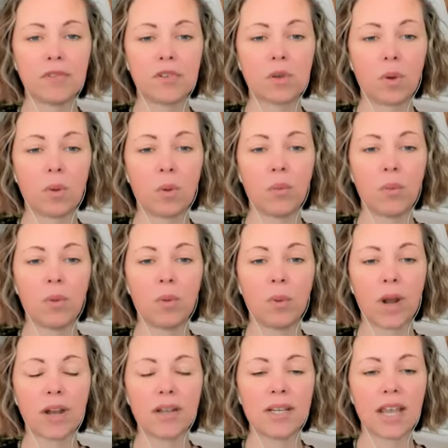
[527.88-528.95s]
So we, we
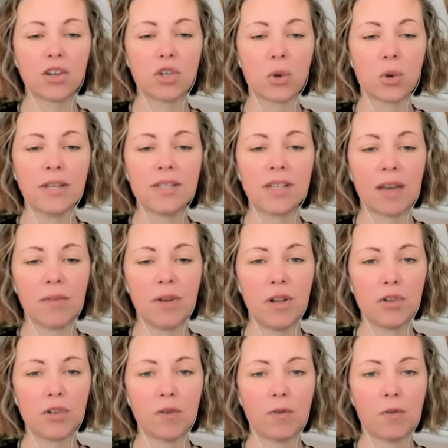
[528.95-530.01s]
want to take Joy's
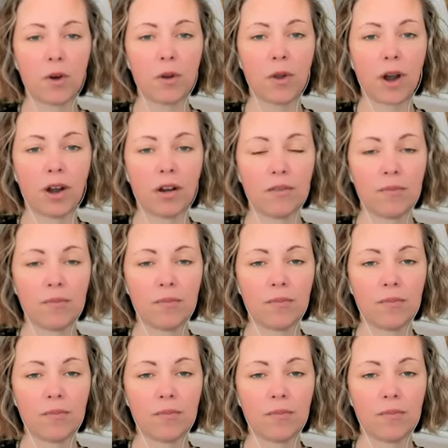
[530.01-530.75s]
definition further.